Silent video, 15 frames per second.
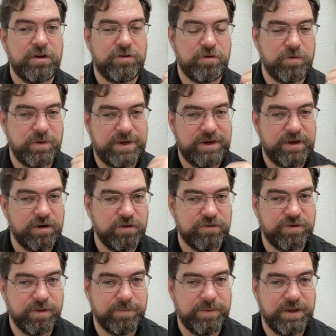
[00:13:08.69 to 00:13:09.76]
to hear
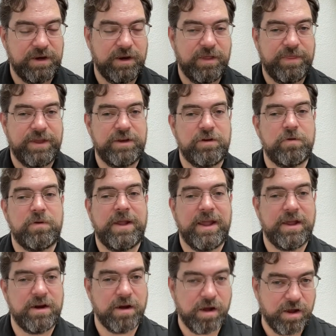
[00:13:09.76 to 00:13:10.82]
something, then you
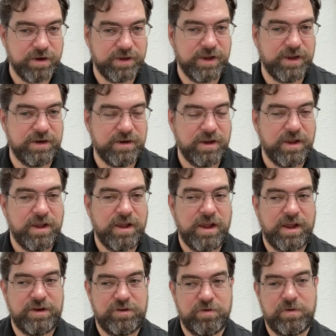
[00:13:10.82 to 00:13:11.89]
can audiate
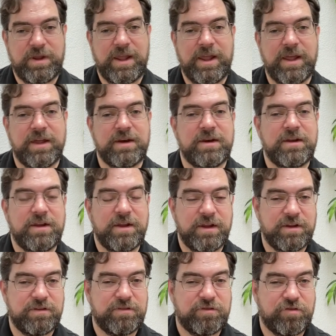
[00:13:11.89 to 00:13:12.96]
and you can
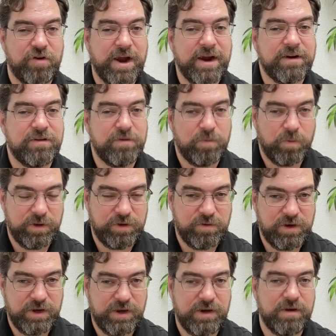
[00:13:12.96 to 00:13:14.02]
extract what you
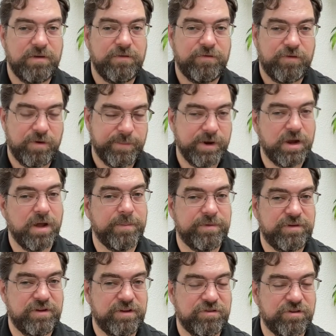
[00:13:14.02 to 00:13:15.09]
need from a
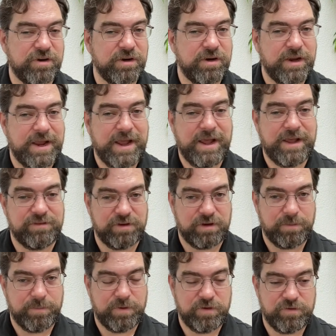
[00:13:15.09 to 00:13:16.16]
composition as a
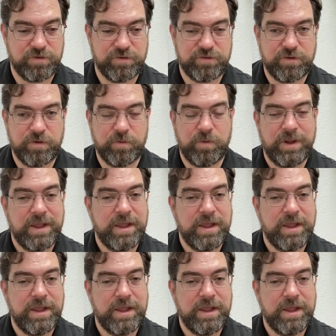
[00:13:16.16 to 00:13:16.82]
composer. So